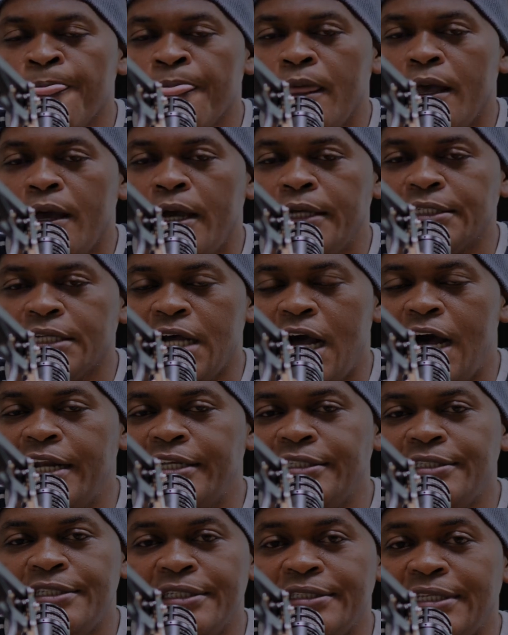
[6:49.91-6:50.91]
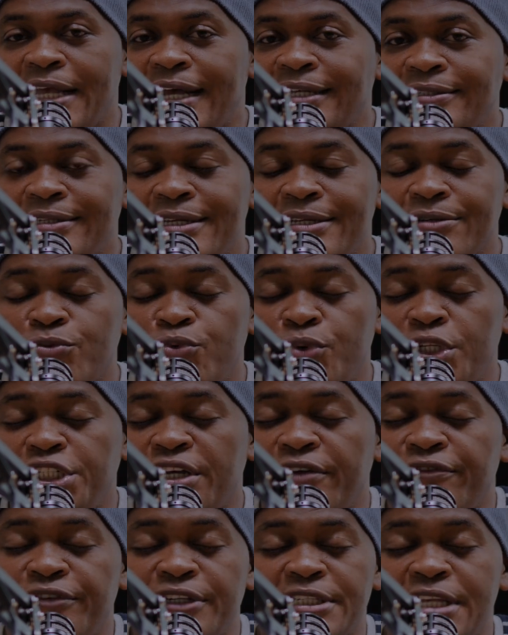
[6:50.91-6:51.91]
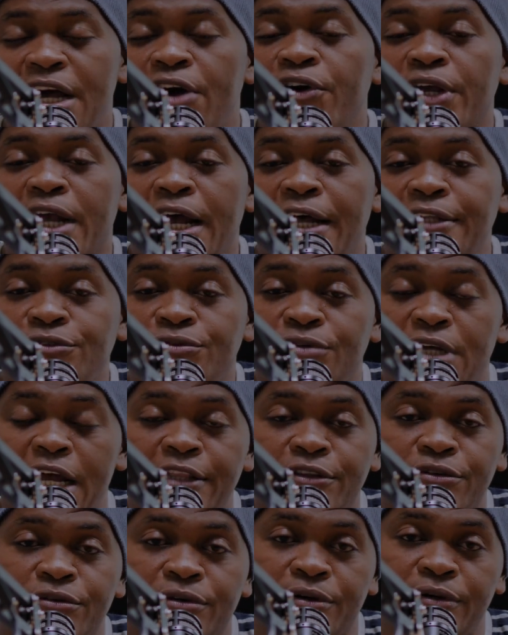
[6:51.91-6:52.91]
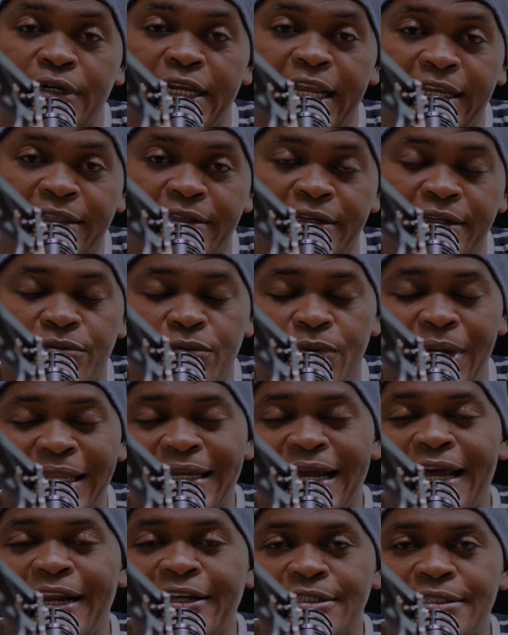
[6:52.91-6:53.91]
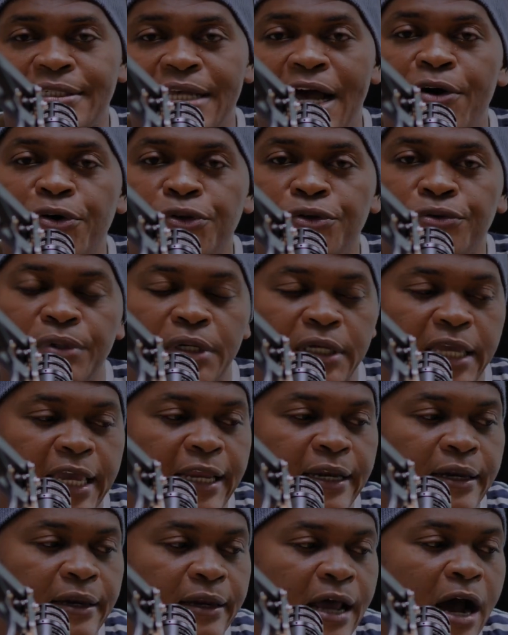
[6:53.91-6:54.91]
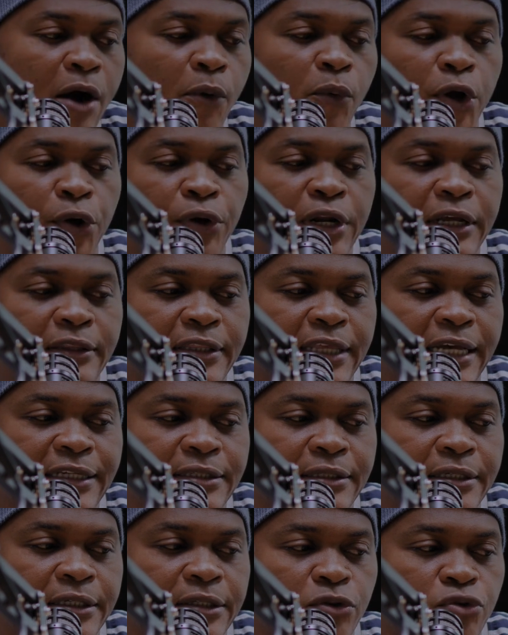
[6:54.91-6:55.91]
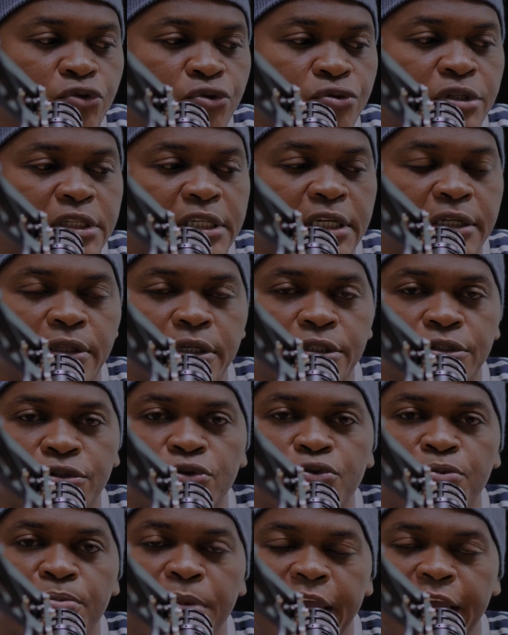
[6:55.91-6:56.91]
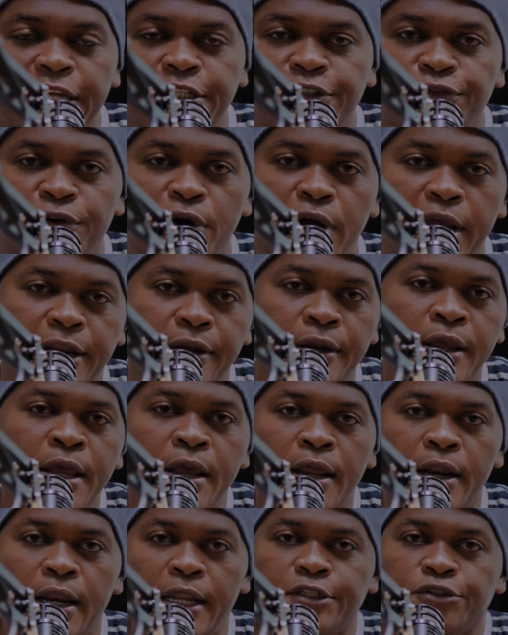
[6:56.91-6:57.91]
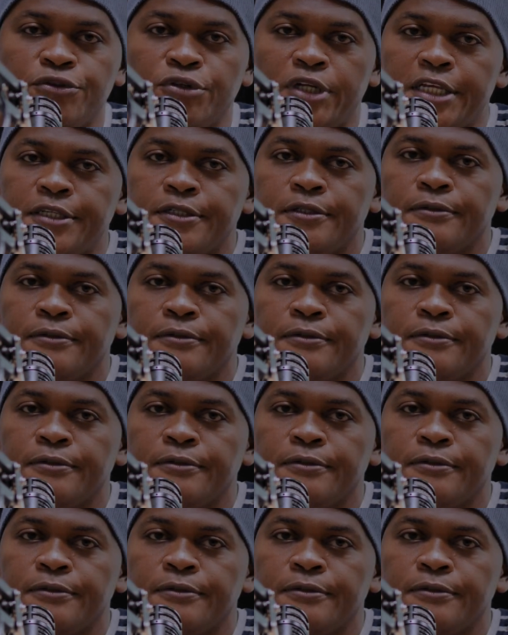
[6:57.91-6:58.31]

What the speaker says: Scarlett 6i6, whichever sound card you got to connect it, what kind of sound you will get. Now we're gonna test it using the Zoom H4n. Let's do this.